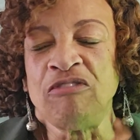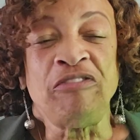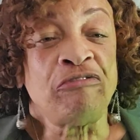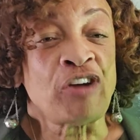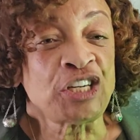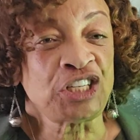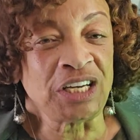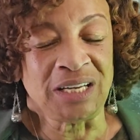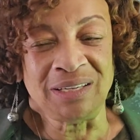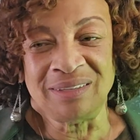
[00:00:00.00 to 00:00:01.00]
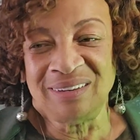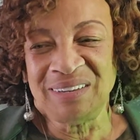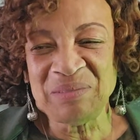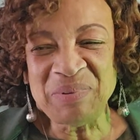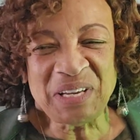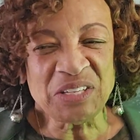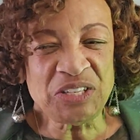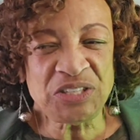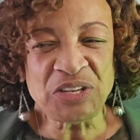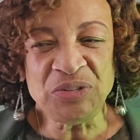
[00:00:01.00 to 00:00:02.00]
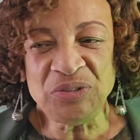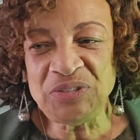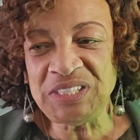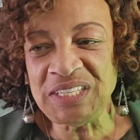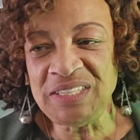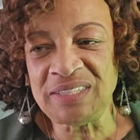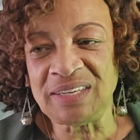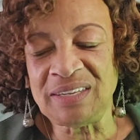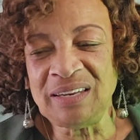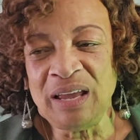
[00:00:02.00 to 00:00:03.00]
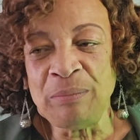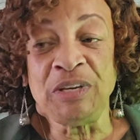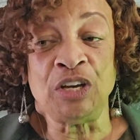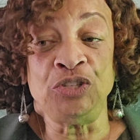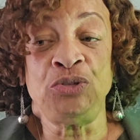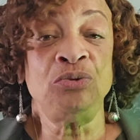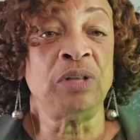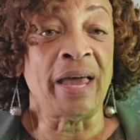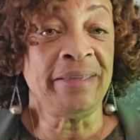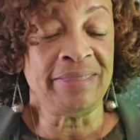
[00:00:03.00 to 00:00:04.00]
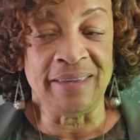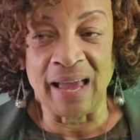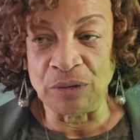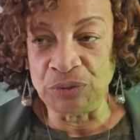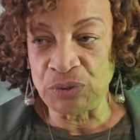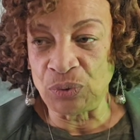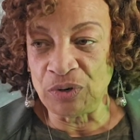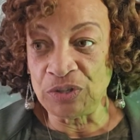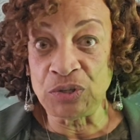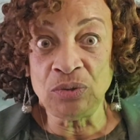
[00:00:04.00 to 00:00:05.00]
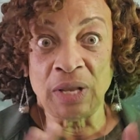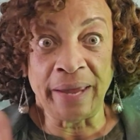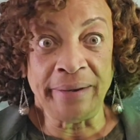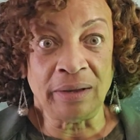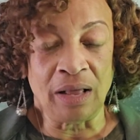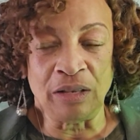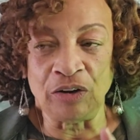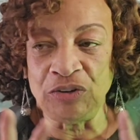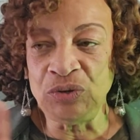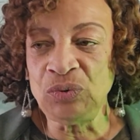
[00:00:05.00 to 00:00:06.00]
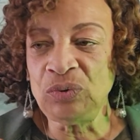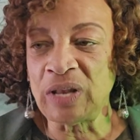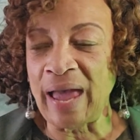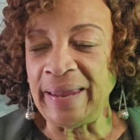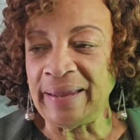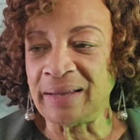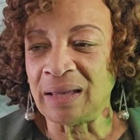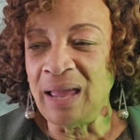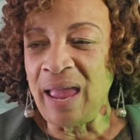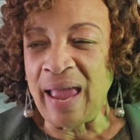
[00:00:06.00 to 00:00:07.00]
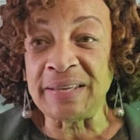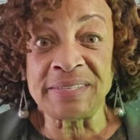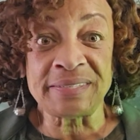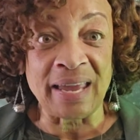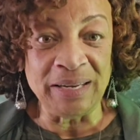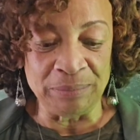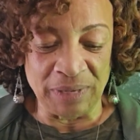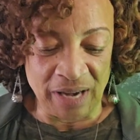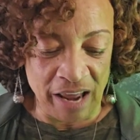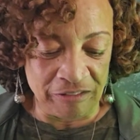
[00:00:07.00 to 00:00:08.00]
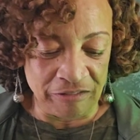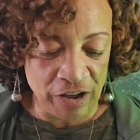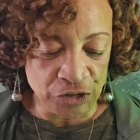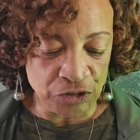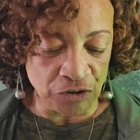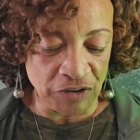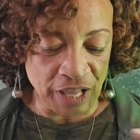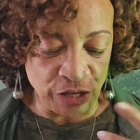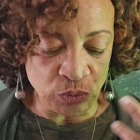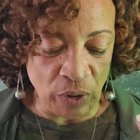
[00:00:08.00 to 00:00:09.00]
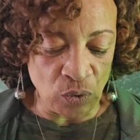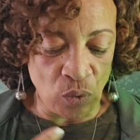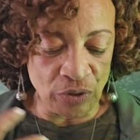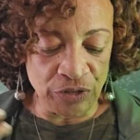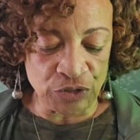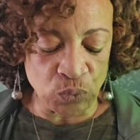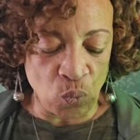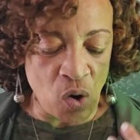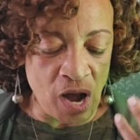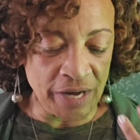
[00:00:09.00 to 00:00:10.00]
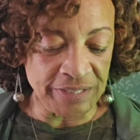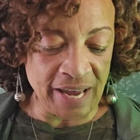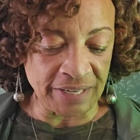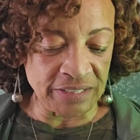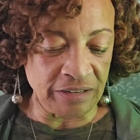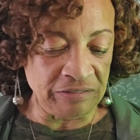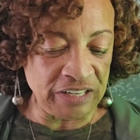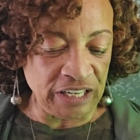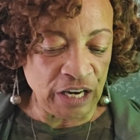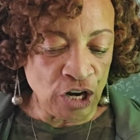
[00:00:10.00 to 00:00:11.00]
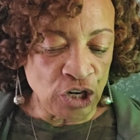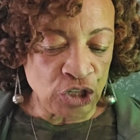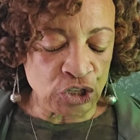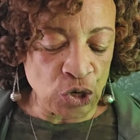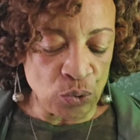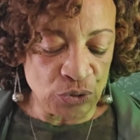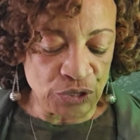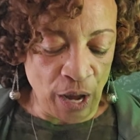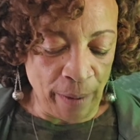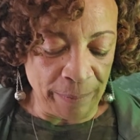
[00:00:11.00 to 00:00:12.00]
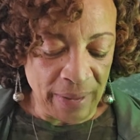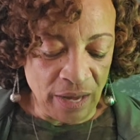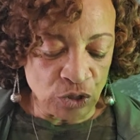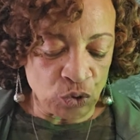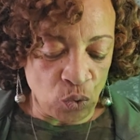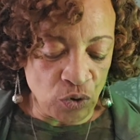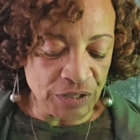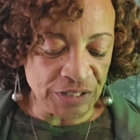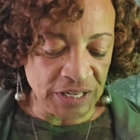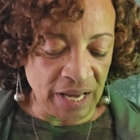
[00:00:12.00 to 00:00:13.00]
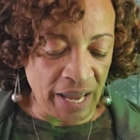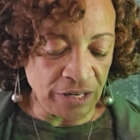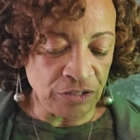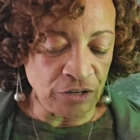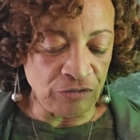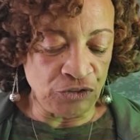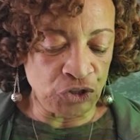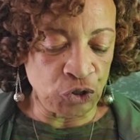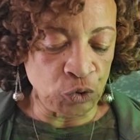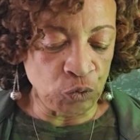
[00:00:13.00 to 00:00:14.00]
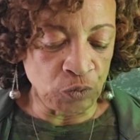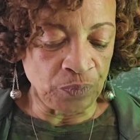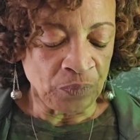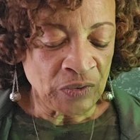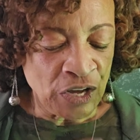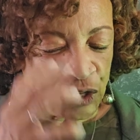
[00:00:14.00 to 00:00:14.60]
refreshing because it's a new season, because you like the outdoors, you like color, you like excitement, adventure, and that's why all this wand activity shows up towards the end of June.